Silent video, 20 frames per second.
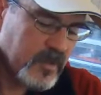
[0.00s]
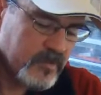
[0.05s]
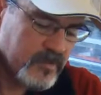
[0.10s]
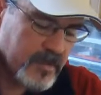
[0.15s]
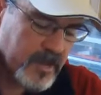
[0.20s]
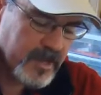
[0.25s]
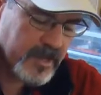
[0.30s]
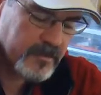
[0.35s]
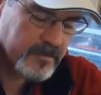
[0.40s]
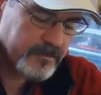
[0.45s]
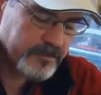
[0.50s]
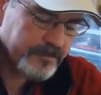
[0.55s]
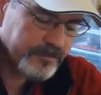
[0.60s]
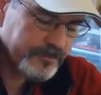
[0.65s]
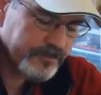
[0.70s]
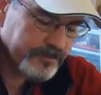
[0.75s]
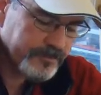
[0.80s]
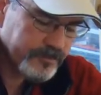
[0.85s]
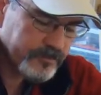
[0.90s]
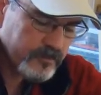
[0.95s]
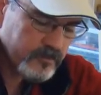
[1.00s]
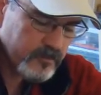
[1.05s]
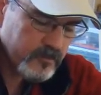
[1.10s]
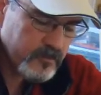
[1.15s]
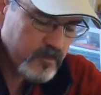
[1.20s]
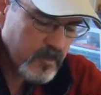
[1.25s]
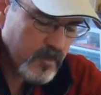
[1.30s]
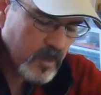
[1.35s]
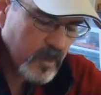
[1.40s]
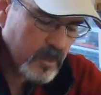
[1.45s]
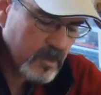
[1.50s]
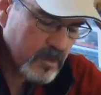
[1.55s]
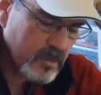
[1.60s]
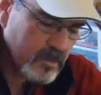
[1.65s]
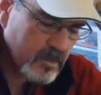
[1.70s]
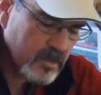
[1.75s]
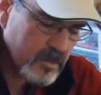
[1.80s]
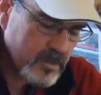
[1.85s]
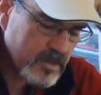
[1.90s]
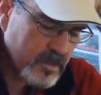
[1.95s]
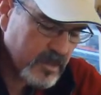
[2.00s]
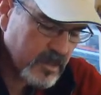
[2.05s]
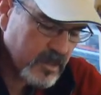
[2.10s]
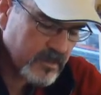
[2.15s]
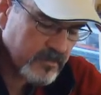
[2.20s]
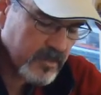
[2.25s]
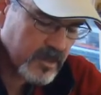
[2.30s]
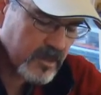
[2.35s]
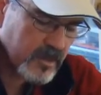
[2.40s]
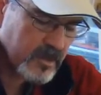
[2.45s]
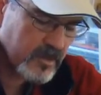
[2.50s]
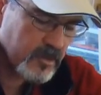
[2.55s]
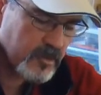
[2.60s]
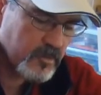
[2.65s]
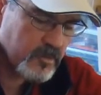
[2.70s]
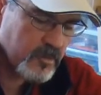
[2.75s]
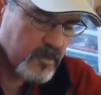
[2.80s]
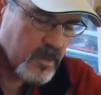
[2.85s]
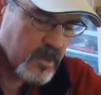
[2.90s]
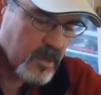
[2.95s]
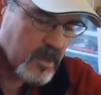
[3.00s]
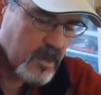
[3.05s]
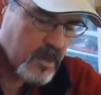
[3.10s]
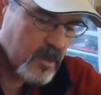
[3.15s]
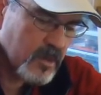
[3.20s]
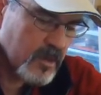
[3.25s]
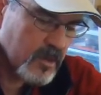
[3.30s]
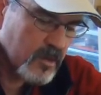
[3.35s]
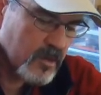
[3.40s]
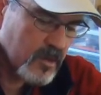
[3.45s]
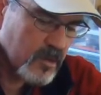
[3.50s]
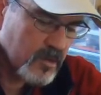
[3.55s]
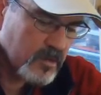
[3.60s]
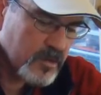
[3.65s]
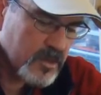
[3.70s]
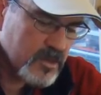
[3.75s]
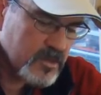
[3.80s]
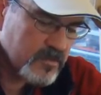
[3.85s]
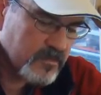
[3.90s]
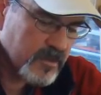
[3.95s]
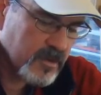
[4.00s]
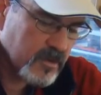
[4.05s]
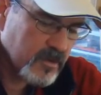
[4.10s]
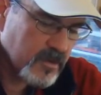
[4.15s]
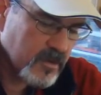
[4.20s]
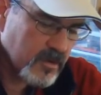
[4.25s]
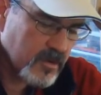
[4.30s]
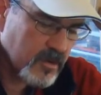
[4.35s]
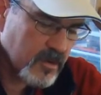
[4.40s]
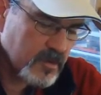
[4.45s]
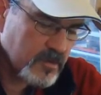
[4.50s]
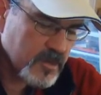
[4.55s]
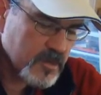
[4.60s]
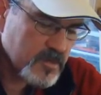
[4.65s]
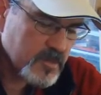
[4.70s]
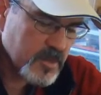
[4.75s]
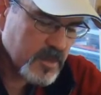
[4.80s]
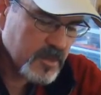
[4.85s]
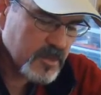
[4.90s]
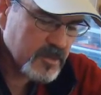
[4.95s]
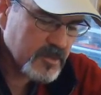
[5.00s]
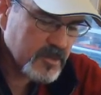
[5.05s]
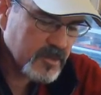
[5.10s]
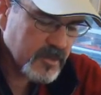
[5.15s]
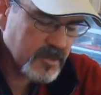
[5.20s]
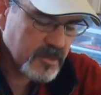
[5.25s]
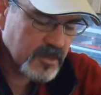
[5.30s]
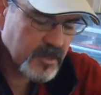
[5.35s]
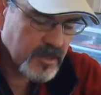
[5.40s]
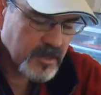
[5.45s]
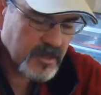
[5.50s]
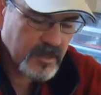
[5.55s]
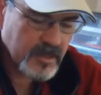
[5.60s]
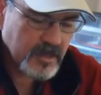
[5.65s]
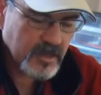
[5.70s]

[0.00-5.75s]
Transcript: flight. I have to get a new piece of Velcro on my speed controller here.